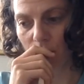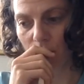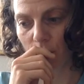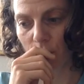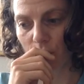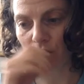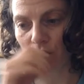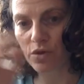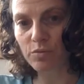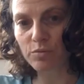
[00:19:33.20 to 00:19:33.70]

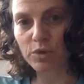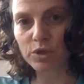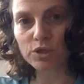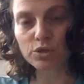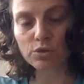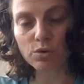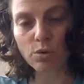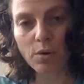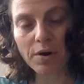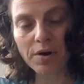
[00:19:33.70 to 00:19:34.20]
the
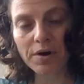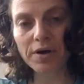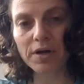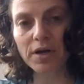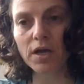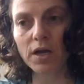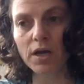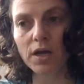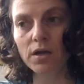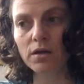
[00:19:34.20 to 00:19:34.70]

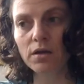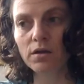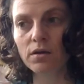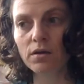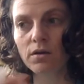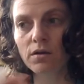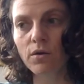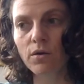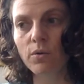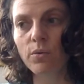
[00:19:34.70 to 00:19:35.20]
majority
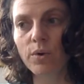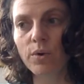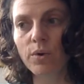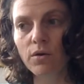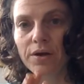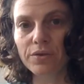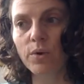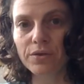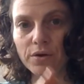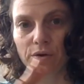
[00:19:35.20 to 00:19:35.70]
were
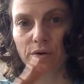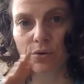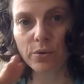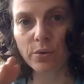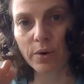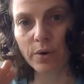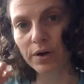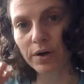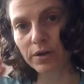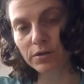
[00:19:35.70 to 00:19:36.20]
in their
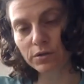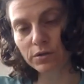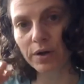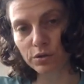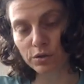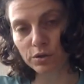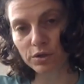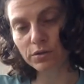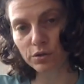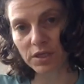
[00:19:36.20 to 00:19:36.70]
twenties,
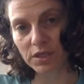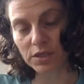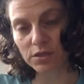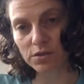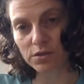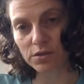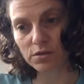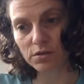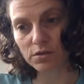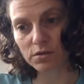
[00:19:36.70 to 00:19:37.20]

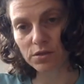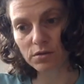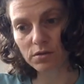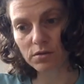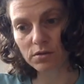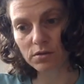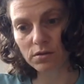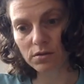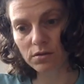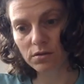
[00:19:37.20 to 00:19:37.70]
thirties,
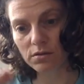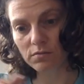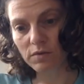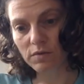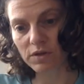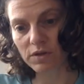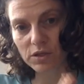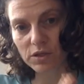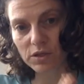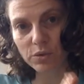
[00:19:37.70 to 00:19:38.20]
I
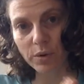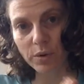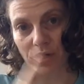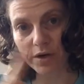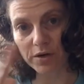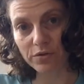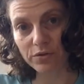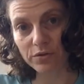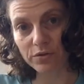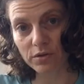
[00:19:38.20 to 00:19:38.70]
would say twenty
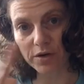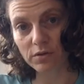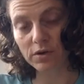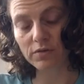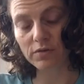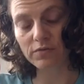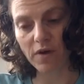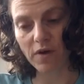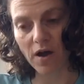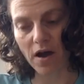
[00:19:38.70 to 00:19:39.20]
to
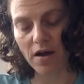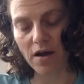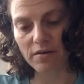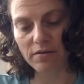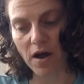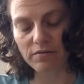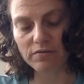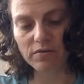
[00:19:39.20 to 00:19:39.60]
thirty-five.